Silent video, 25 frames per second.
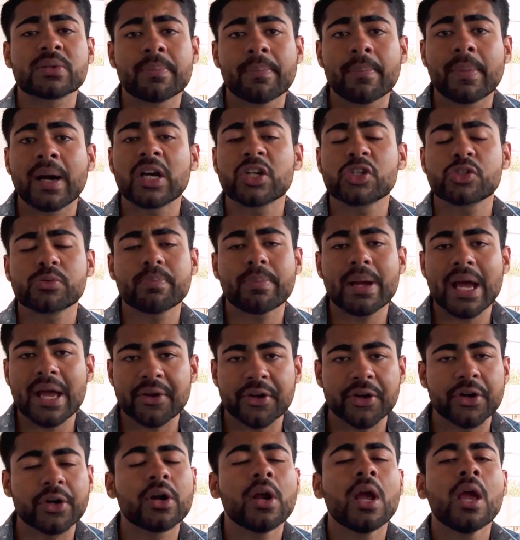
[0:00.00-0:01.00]
much
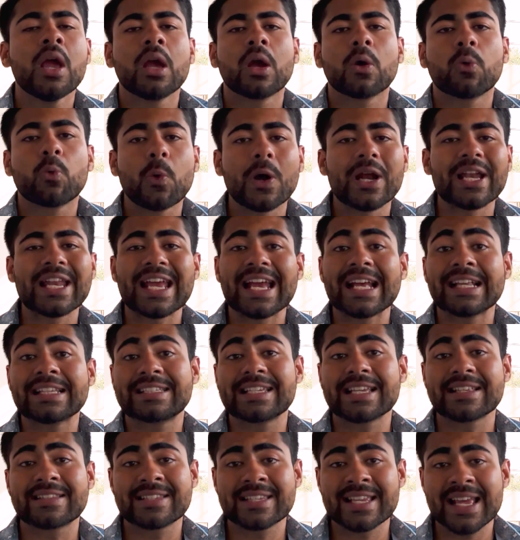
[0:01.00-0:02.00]
better when it
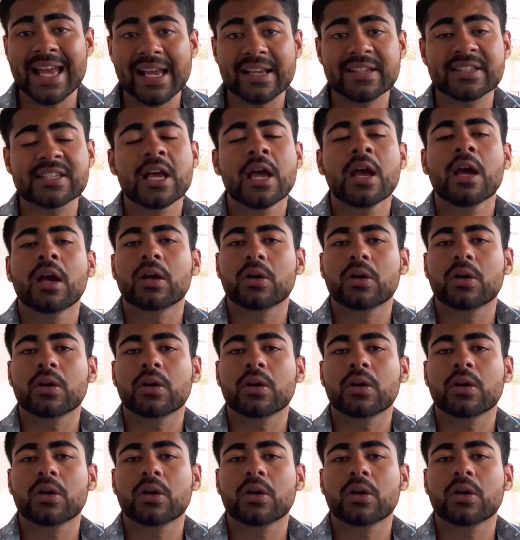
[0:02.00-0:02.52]
detects